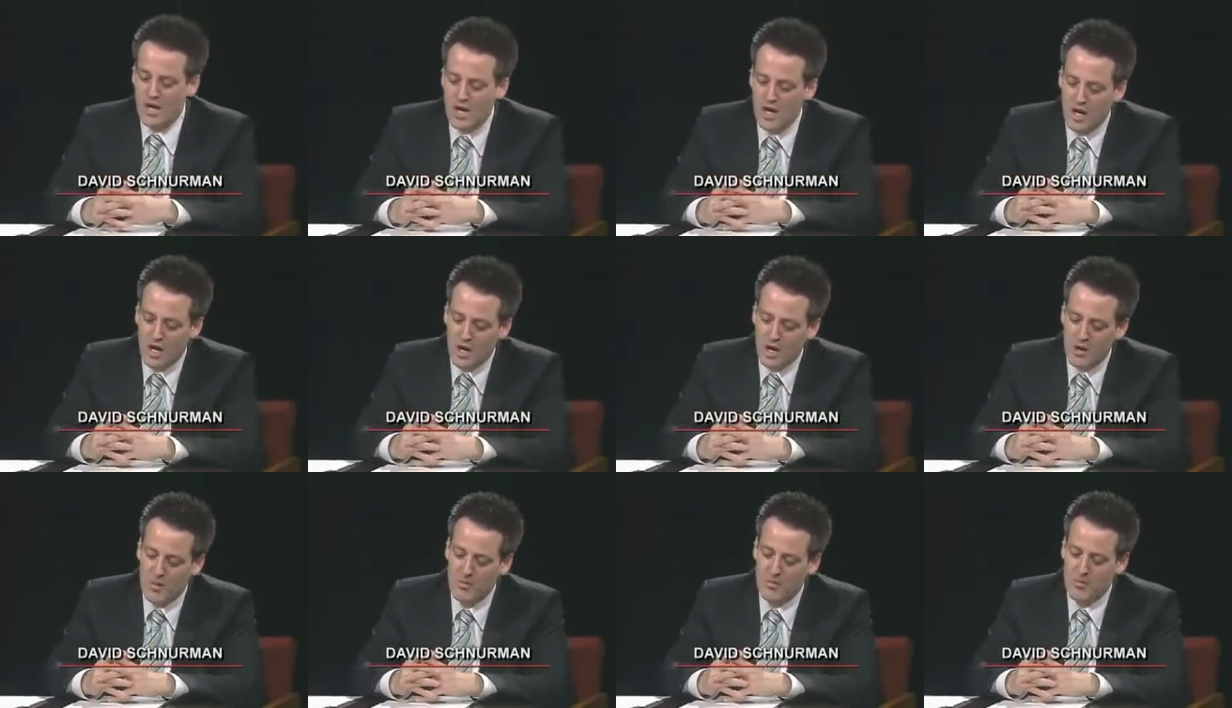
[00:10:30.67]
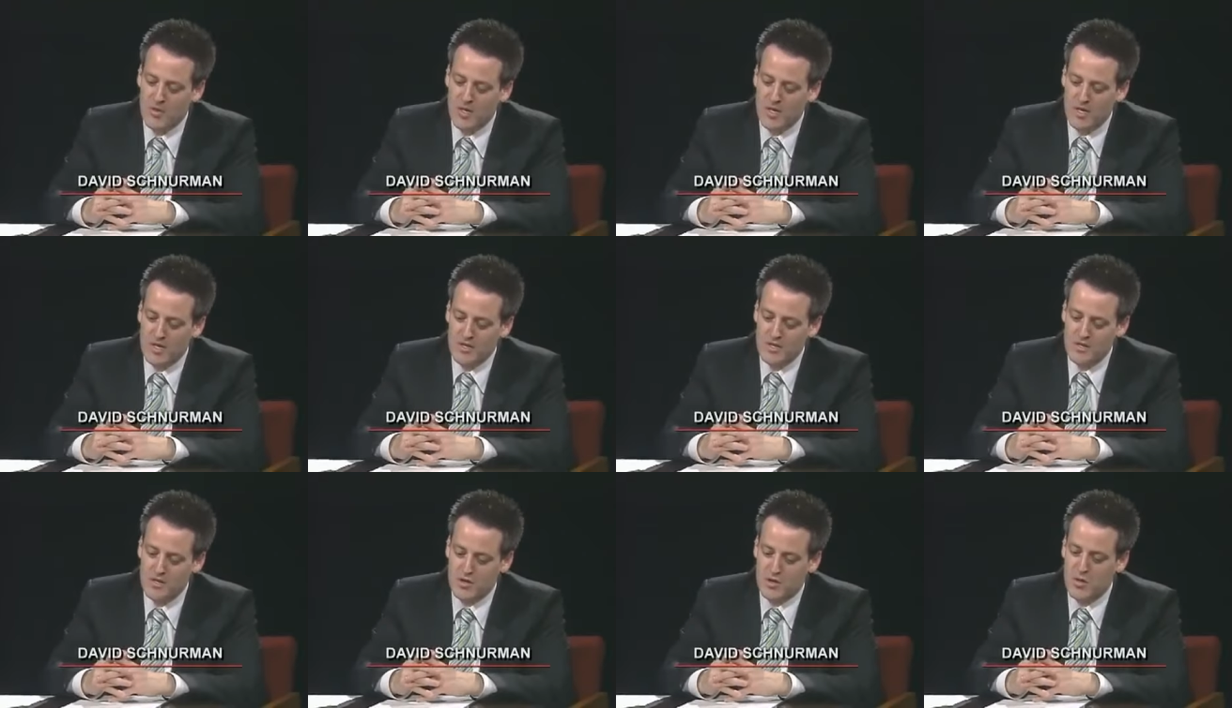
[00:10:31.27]
Um,
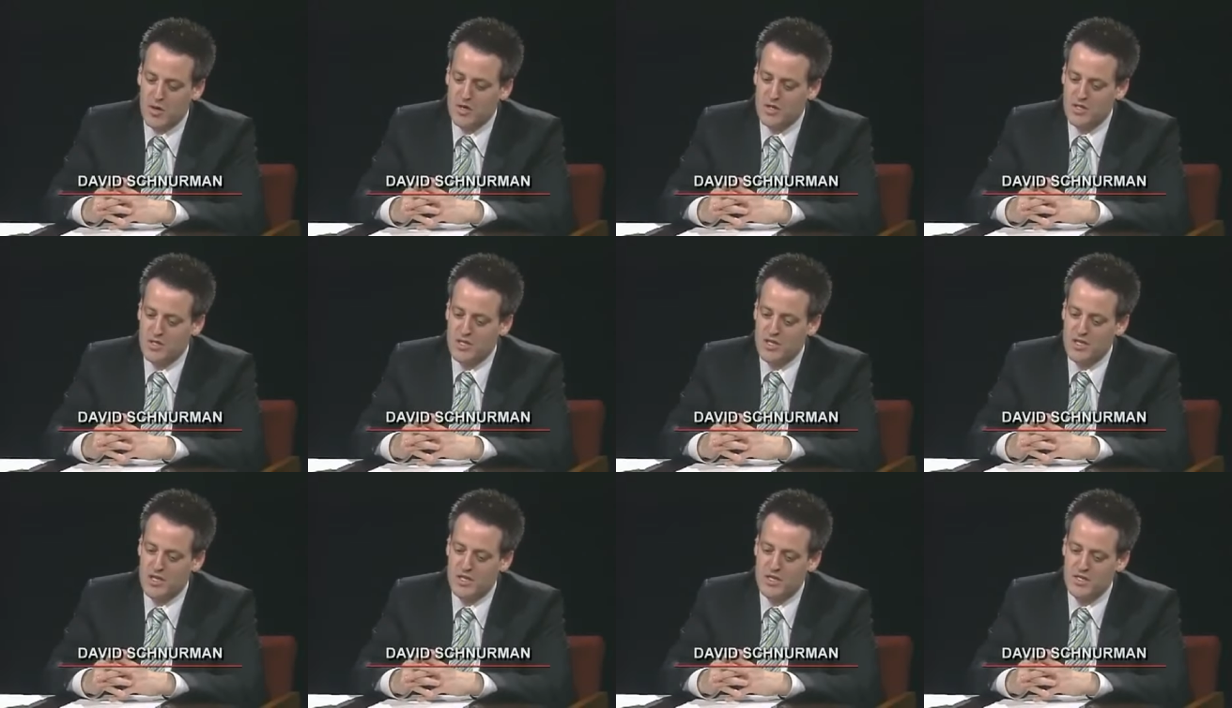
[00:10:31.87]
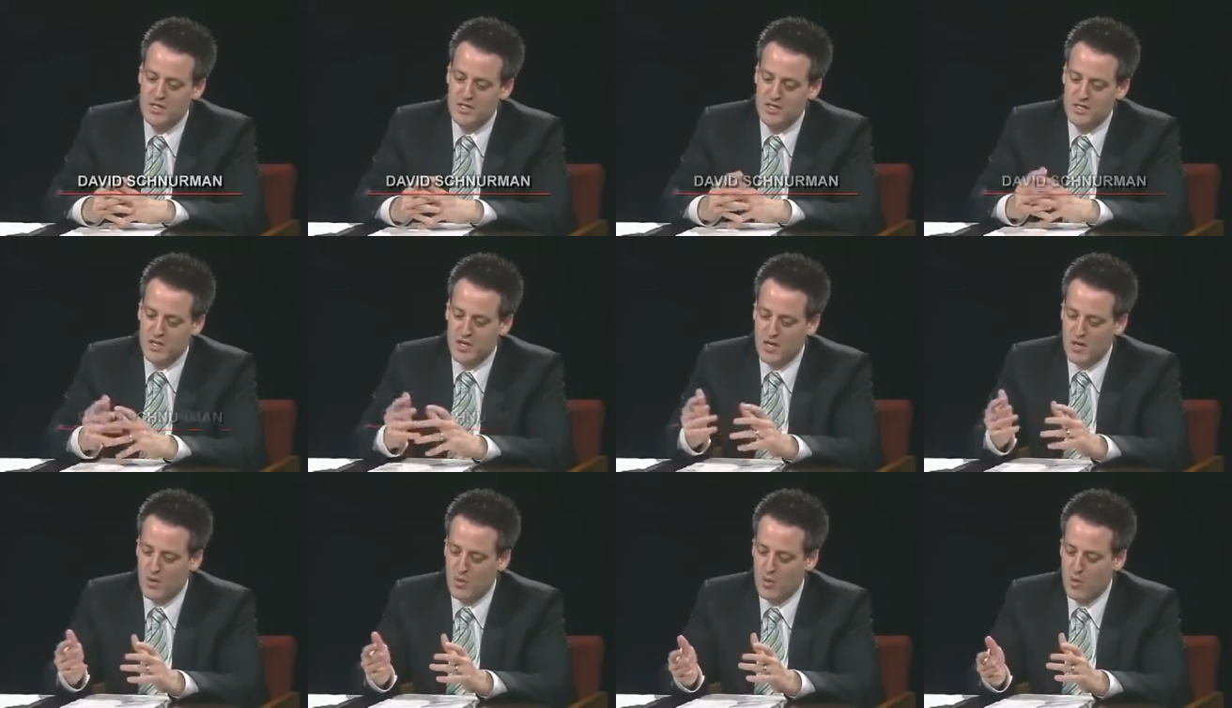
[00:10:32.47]
so the question is,
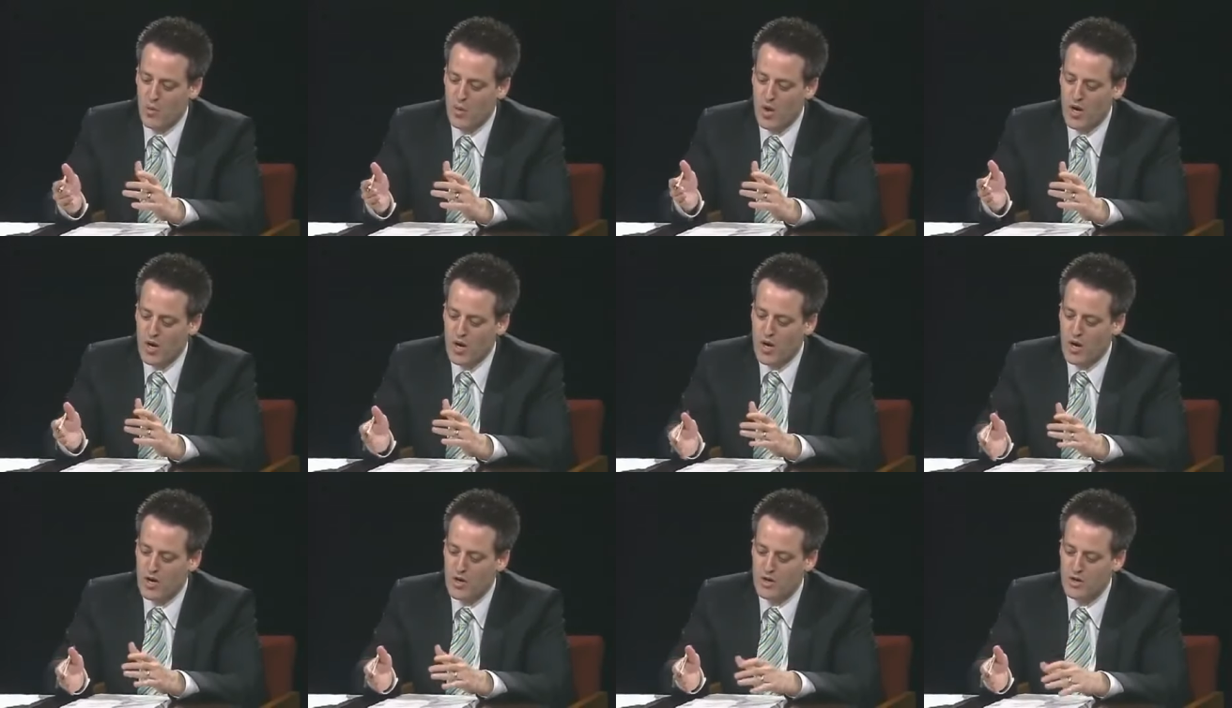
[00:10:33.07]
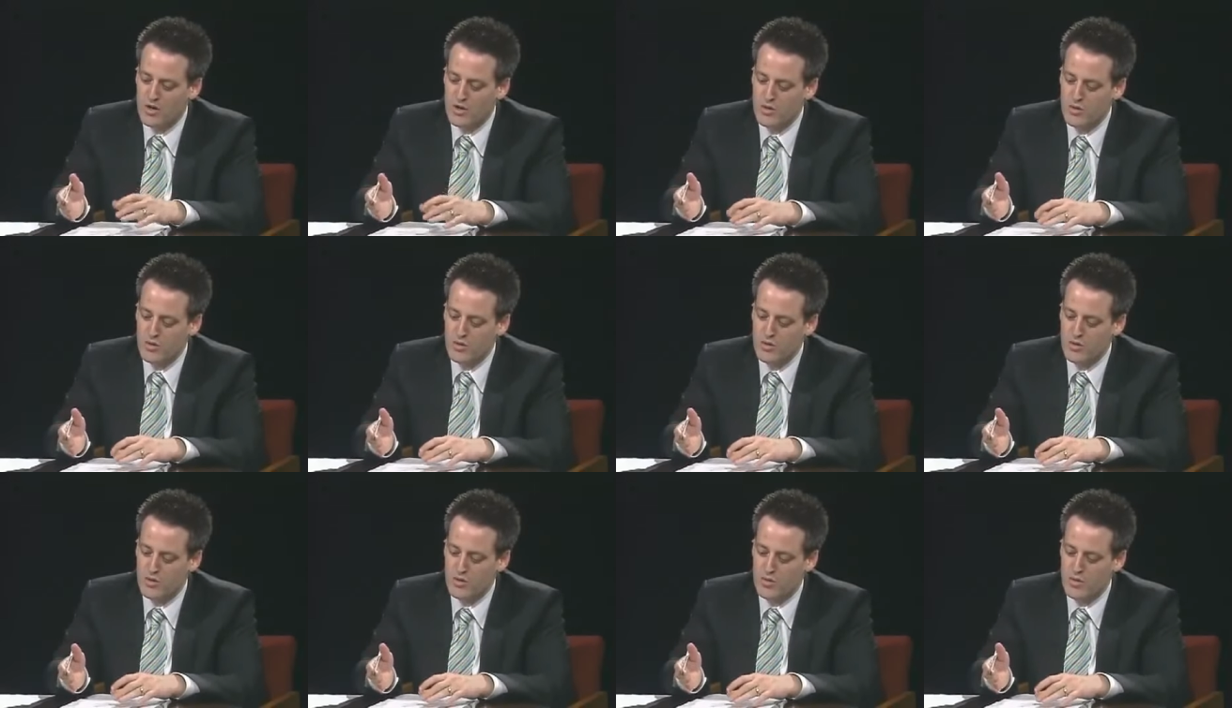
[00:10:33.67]
what are
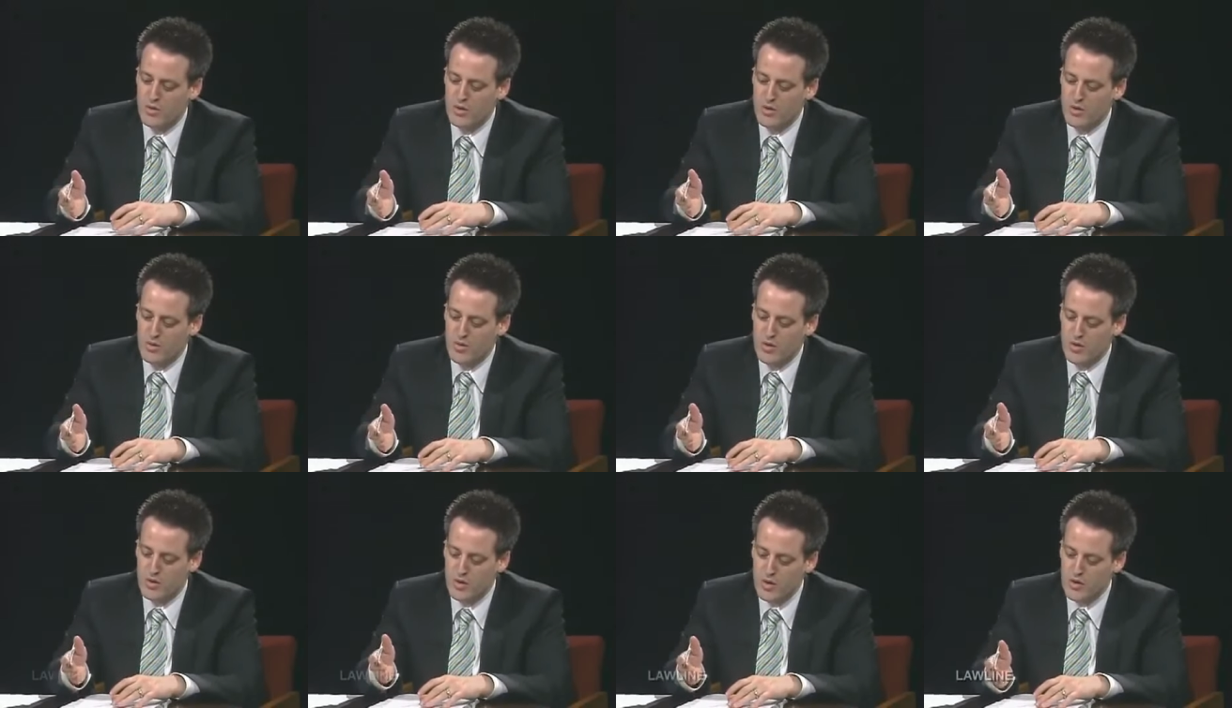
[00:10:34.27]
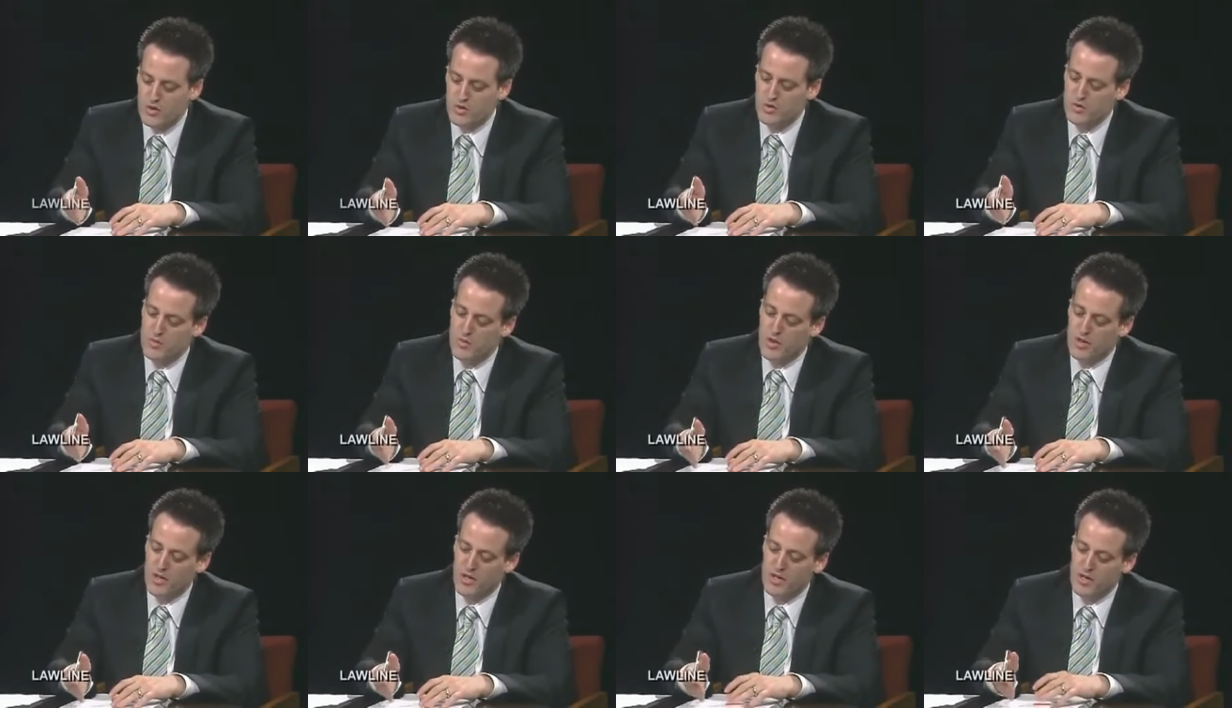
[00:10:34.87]
you, when you go to the
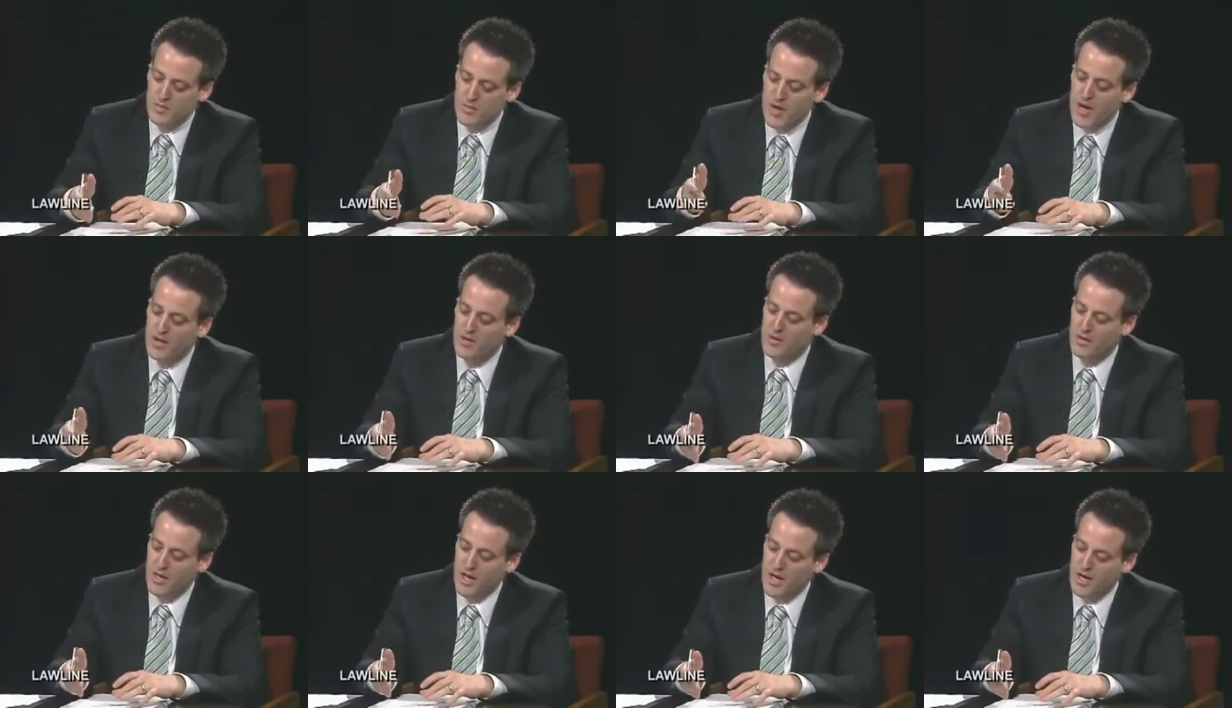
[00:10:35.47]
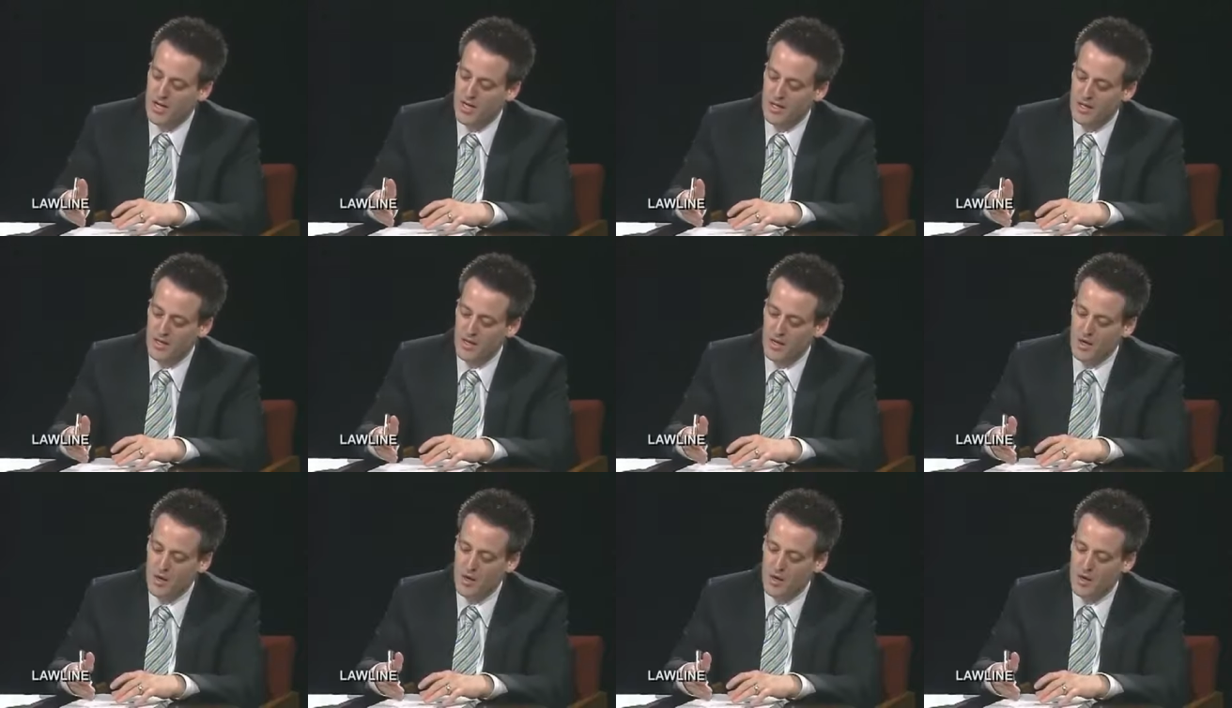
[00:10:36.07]
supermarket and you're buying organic,